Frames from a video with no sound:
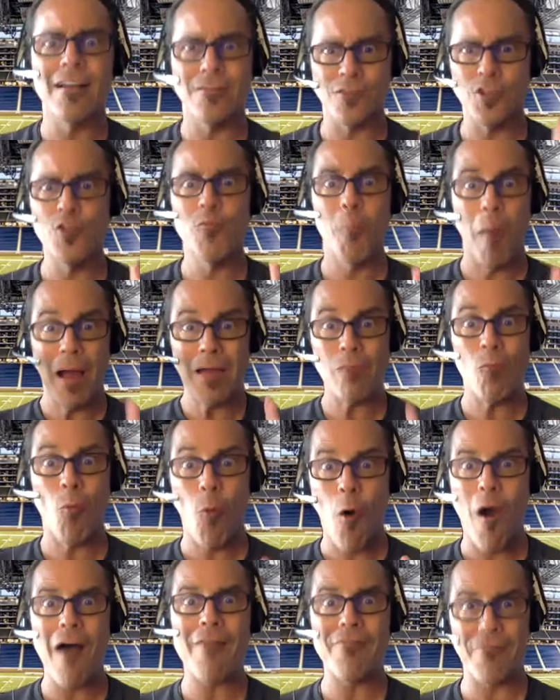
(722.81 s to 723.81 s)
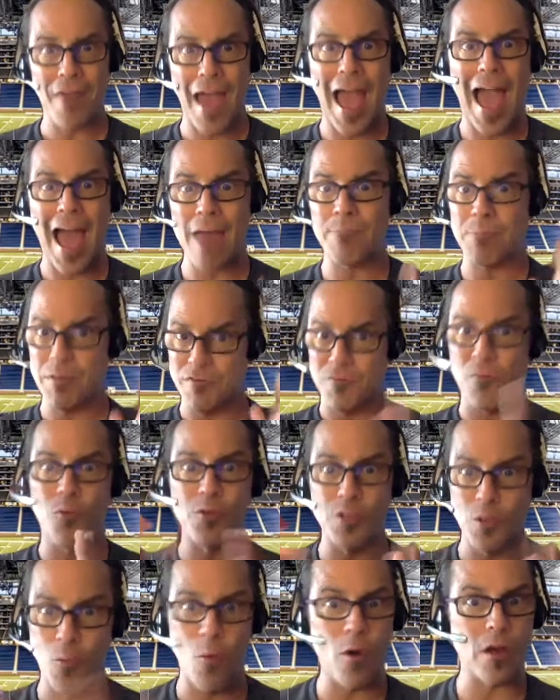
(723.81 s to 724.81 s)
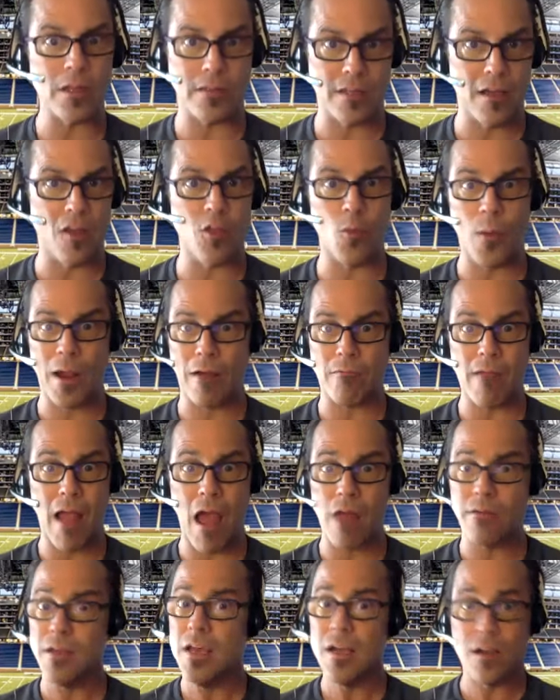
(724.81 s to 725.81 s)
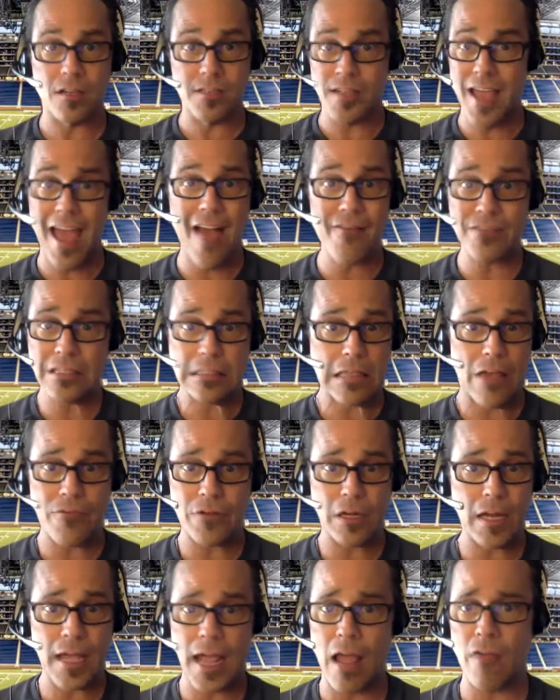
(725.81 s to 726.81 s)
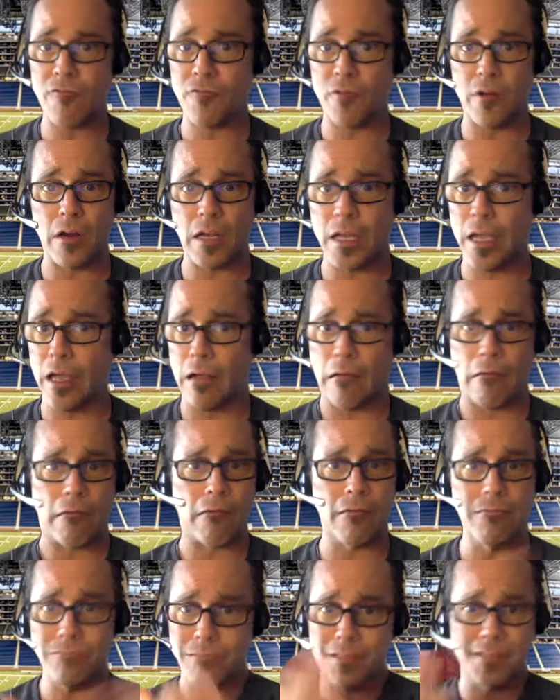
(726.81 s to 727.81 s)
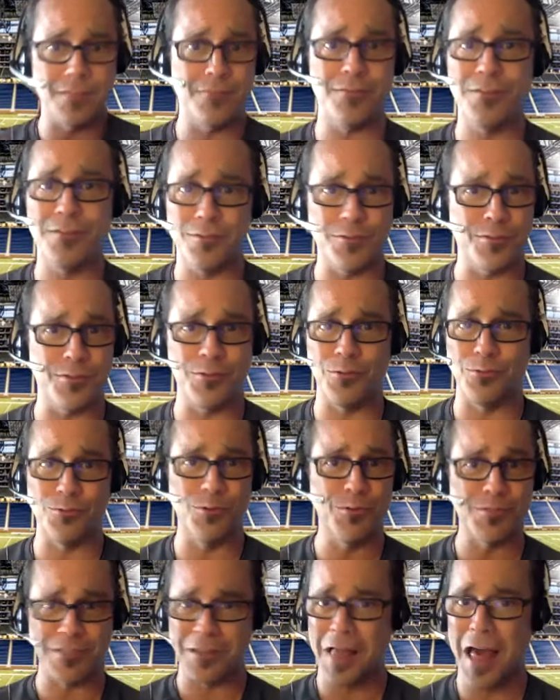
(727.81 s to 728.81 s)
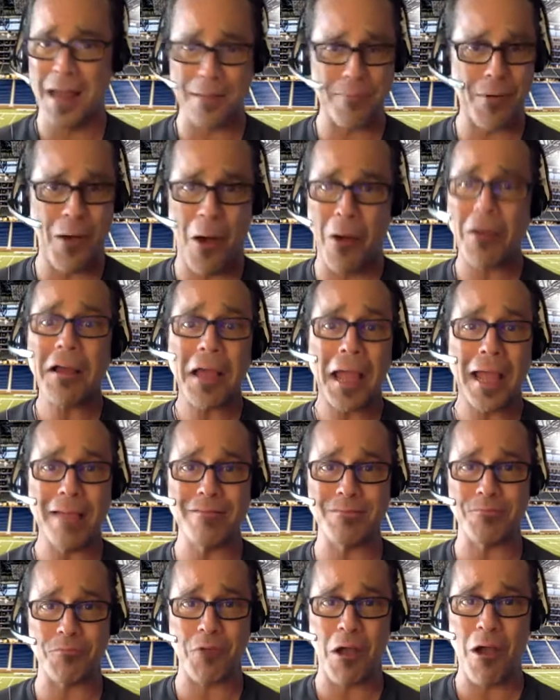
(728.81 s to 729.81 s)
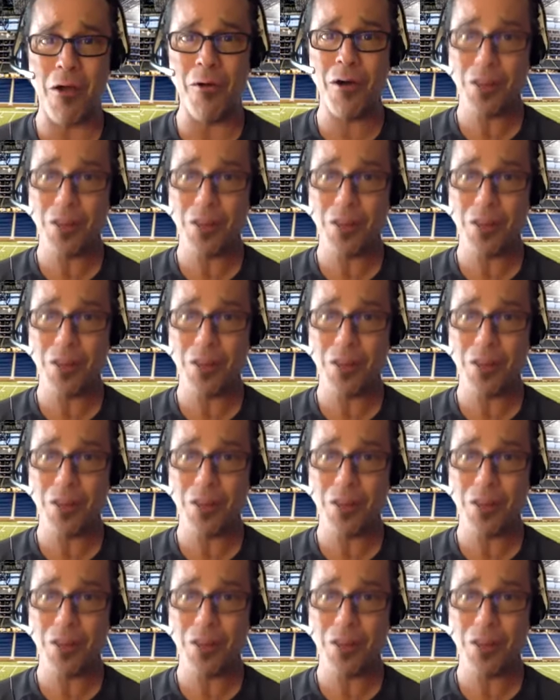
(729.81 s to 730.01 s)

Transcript: You might want that before you want it the other way around, because you have a 7.5 for a kicker, you lose a lot of ball games, bro.